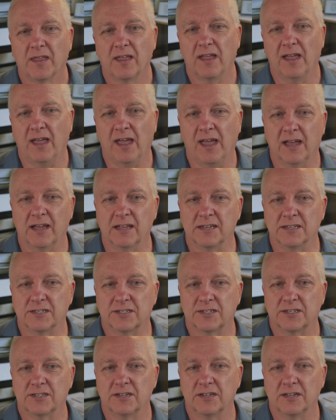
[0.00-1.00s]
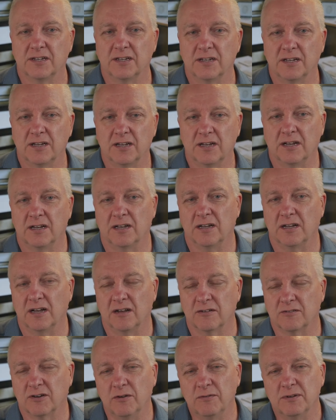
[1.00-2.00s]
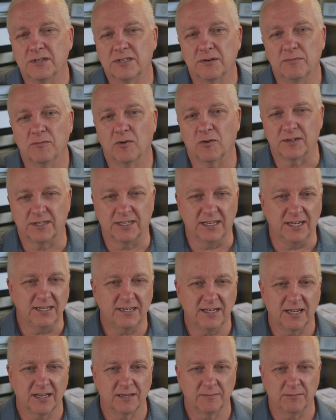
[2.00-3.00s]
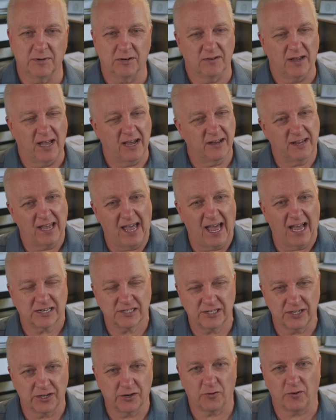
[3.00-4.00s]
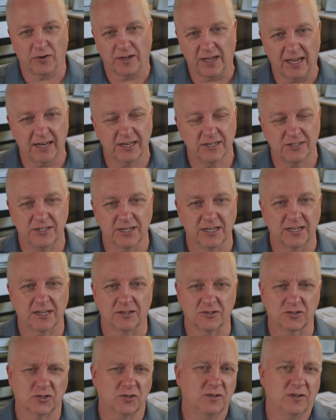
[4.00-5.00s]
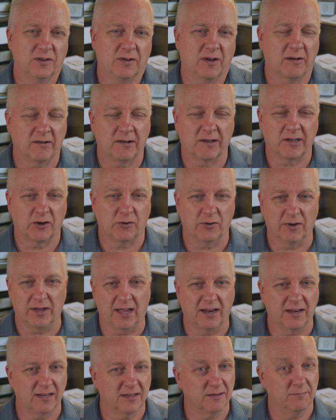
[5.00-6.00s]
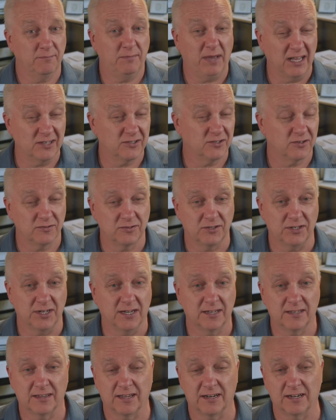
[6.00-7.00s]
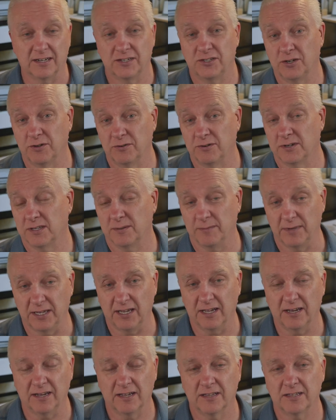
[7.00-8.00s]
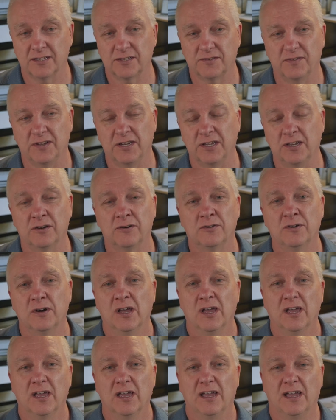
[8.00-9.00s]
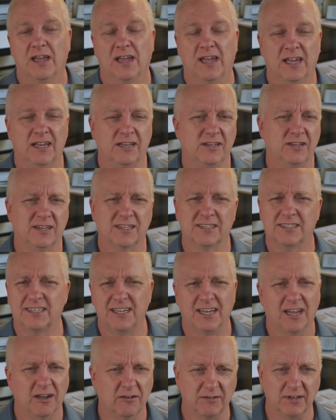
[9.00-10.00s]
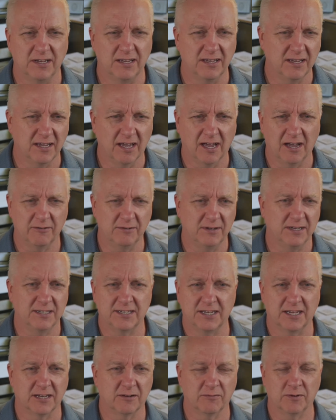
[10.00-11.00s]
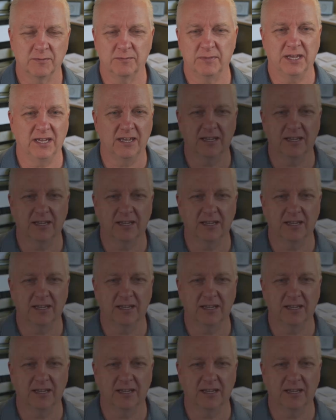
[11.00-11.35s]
And I'll go into more detail about how to actually create a jig. I'll show you how I created the pencil jig that I showed at the beginning of this video, and you can see how easy it will be